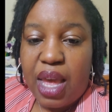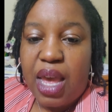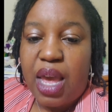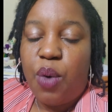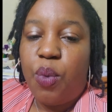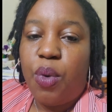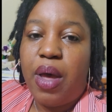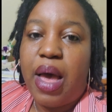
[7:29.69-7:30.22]

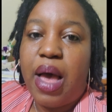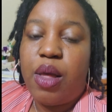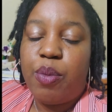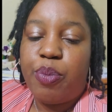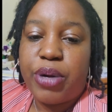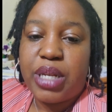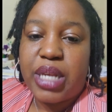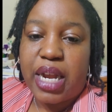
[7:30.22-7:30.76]
It will help
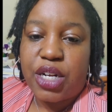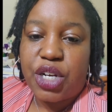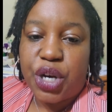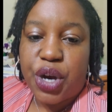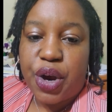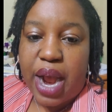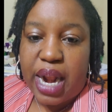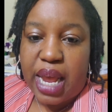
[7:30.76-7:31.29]
protect your
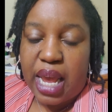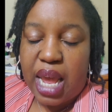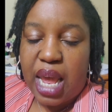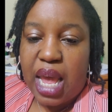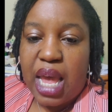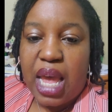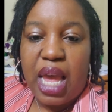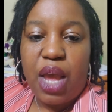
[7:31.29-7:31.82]
credit.
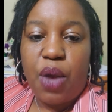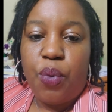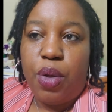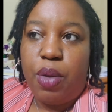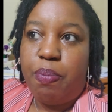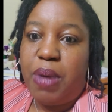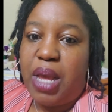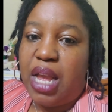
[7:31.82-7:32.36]
It will
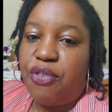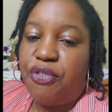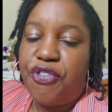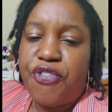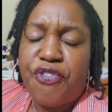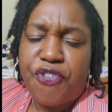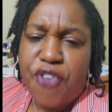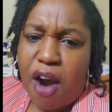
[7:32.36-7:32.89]
be
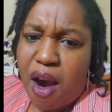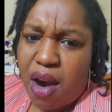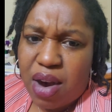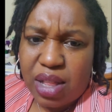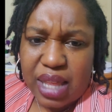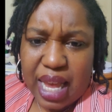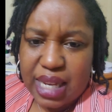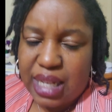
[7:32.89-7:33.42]
far
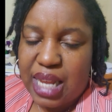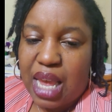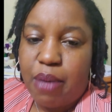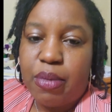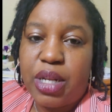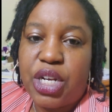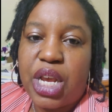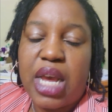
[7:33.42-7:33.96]
less
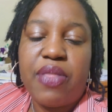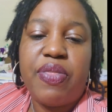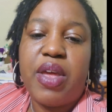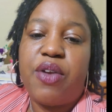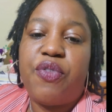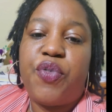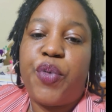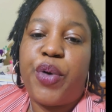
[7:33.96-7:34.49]
damaging than
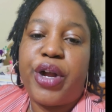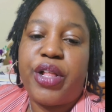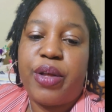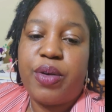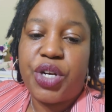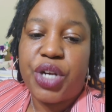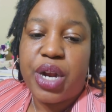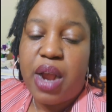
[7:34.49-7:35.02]
a
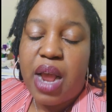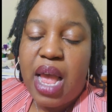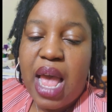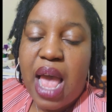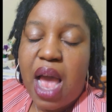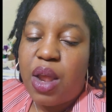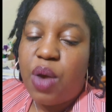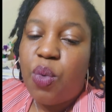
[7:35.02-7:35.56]
foreclosure,
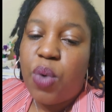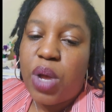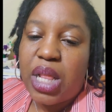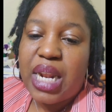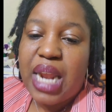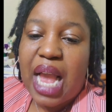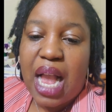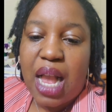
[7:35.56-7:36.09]
and it will
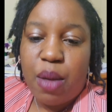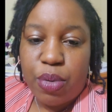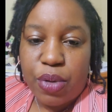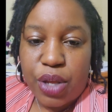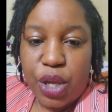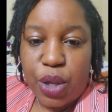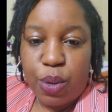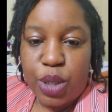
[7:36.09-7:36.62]
enable
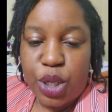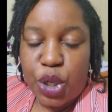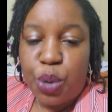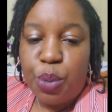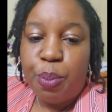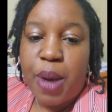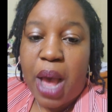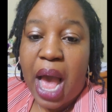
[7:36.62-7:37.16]
you to
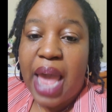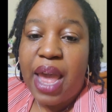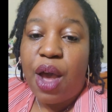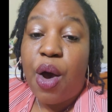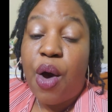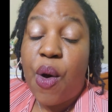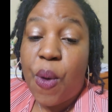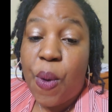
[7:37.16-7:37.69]
buy a
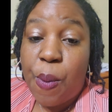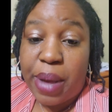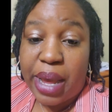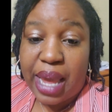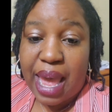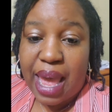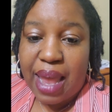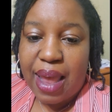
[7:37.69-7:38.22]
home
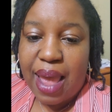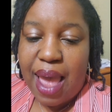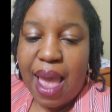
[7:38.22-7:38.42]
again.